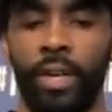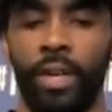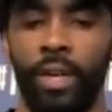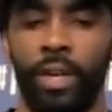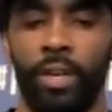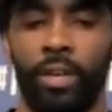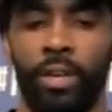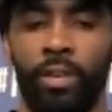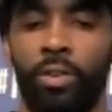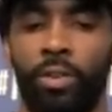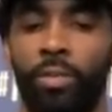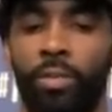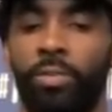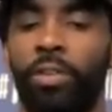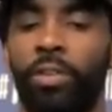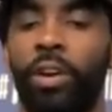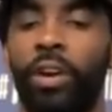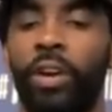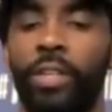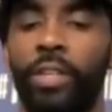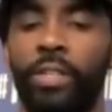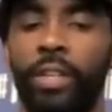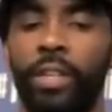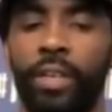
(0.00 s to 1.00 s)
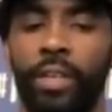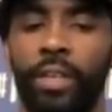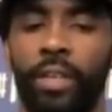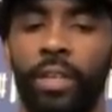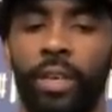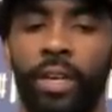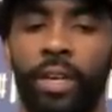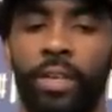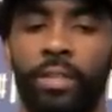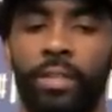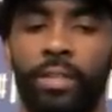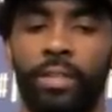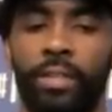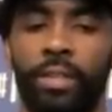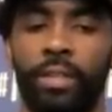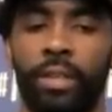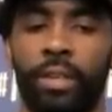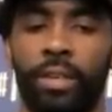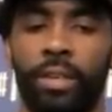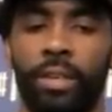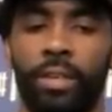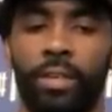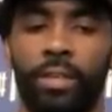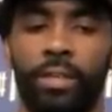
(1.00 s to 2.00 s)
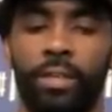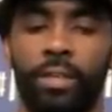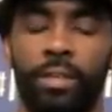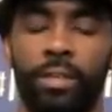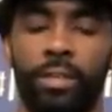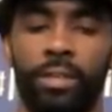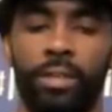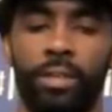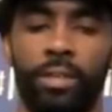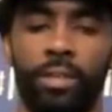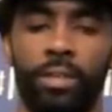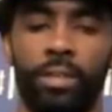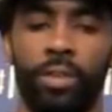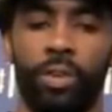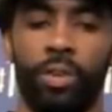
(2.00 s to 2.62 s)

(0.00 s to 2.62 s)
you know, for us as, as uh, you know,